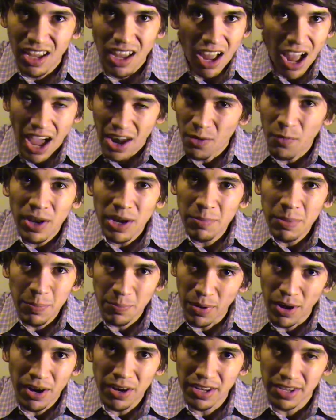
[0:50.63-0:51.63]
I don't want to be
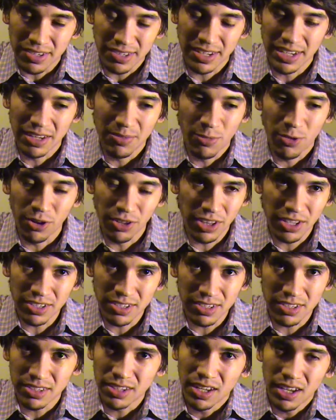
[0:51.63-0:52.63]
part of this anymore this
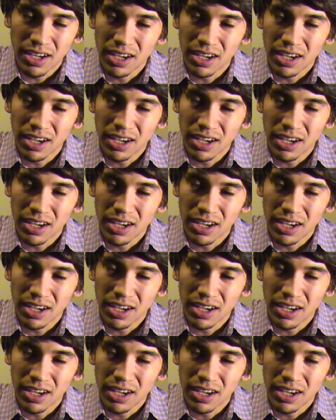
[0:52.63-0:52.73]
is